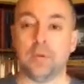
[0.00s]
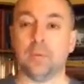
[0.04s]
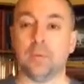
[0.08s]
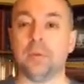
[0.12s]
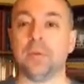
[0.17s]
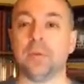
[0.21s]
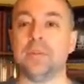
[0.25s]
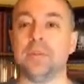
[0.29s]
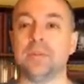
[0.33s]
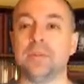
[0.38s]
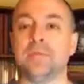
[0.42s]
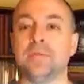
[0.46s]

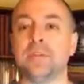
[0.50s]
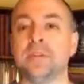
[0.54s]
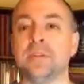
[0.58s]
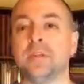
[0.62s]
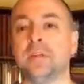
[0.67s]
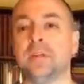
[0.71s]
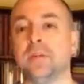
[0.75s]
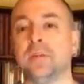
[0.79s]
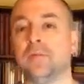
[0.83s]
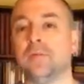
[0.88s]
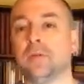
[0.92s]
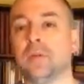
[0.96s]
please visit
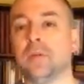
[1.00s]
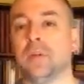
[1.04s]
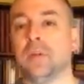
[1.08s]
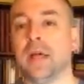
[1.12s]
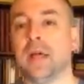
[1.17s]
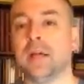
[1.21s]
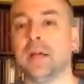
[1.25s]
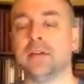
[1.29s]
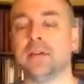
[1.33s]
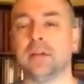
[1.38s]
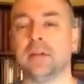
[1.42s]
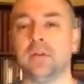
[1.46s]

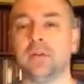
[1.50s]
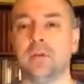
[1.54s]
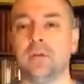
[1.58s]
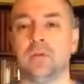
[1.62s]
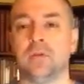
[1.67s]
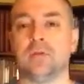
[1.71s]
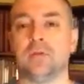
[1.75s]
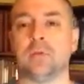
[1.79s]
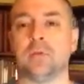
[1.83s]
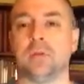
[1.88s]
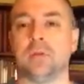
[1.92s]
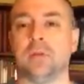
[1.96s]
Infogalactic
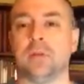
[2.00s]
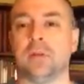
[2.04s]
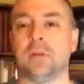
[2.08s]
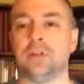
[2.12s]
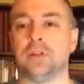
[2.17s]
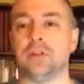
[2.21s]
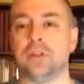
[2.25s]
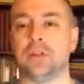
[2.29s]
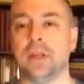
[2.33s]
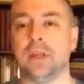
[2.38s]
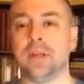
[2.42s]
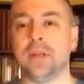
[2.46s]
News when you get a
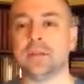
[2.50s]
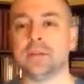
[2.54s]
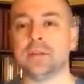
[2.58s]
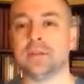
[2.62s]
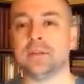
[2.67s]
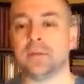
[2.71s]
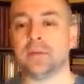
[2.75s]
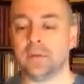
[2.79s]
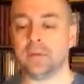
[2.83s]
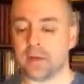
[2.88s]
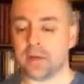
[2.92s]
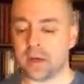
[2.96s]

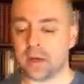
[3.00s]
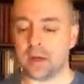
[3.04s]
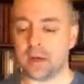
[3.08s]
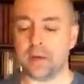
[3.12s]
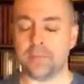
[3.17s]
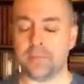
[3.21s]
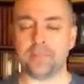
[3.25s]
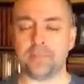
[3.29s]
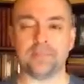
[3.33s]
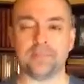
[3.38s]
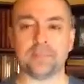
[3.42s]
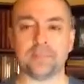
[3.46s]
chance.
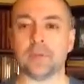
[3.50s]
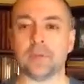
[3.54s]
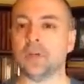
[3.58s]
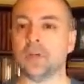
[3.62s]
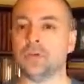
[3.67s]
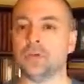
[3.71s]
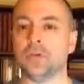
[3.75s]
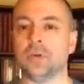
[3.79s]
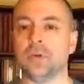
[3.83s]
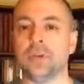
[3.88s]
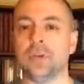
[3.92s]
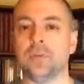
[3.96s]

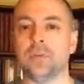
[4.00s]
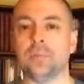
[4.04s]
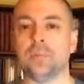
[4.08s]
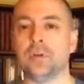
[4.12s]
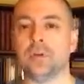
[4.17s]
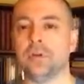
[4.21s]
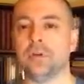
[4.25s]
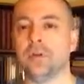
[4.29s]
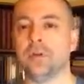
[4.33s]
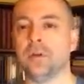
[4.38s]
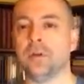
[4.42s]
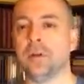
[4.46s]
Join the
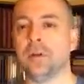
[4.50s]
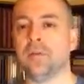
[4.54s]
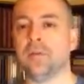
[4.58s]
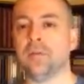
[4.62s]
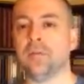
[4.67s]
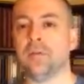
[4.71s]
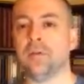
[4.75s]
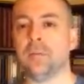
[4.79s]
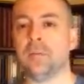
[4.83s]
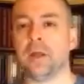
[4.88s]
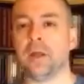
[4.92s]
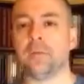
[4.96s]
Burn Unit if
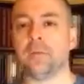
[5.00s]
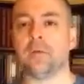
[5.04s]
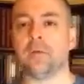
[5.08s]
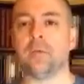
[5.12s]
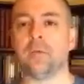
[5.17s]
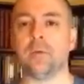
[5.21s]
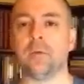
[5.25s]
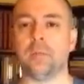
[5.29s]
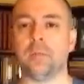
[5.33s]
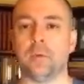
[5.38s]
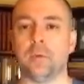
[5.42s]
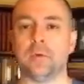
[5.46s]
you're amenable.
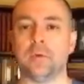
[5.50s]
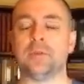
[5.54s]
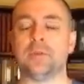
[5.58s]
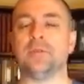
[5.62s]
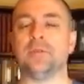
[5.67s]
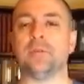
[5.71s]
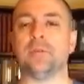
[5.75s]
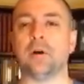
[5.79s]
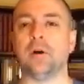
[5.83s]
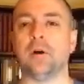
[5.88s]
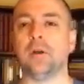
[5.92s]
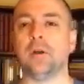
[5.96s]
But most
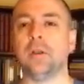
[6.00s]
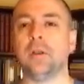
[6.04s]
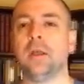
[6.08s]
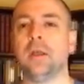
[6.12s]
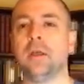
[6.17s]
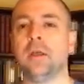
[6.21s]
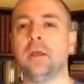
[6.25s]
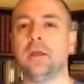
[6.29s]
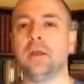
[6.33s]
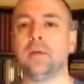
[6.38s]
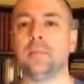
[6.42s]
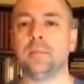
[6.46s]
of all,
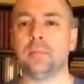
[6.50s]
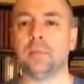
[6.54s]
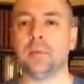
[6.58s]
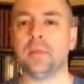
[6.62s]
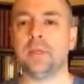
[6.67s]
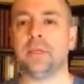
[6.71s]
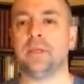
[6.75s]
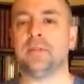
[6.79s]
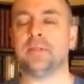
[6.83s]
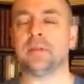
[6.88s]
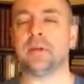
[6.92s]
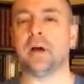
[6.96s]

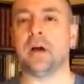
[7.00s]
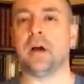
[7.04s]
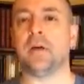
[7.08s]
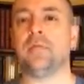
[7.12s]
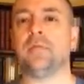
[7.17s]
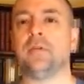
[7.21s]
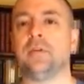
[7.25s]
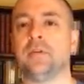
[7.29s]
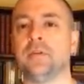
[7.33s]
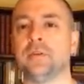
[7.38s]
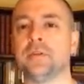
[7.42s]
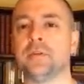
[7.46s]
please
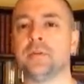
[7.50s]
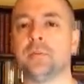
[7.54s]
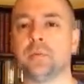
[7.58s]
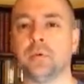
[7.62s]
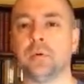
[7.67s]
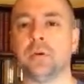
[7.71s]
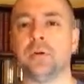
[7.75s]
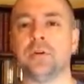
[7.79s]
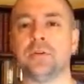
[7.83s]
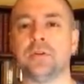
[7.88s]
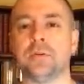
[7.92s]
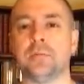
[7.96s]
offer your
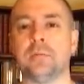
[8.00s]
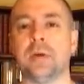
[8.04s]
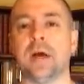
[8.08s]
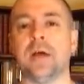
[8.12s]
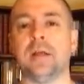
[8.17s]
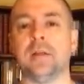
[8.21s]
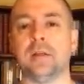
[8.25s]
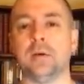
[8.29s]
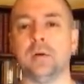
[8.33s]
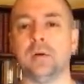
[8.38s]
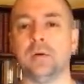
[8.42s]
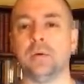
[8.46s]
support to
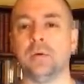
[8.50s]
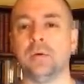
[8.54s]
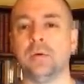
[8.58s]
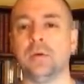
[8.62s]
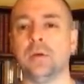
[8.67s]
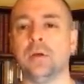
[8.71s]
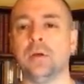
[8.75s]
Milo.